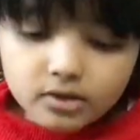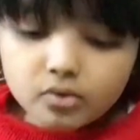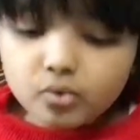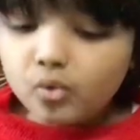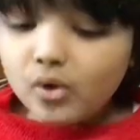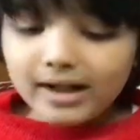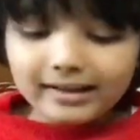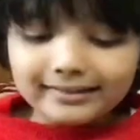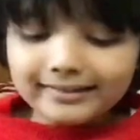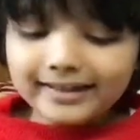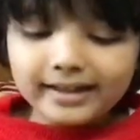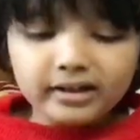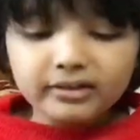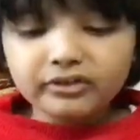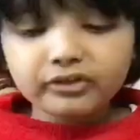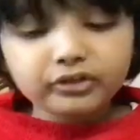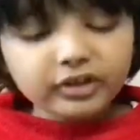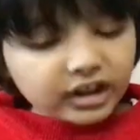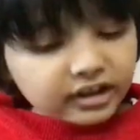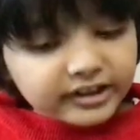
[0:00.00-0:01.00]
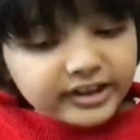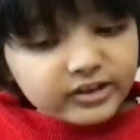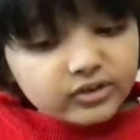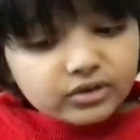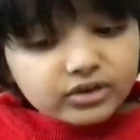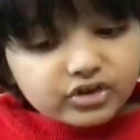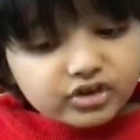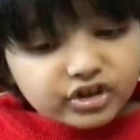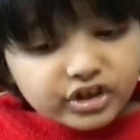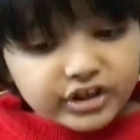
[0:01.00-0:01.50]
Well, there's a
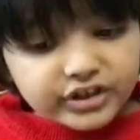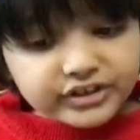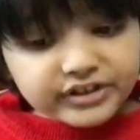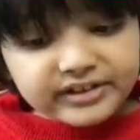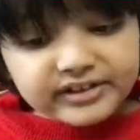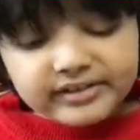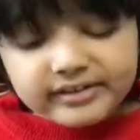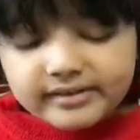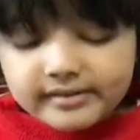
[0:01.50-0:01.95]
solution.